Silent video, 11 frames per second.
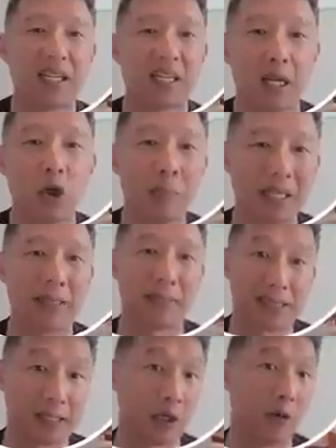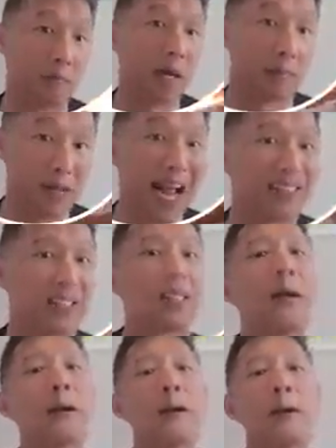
the aluminum and steel plants.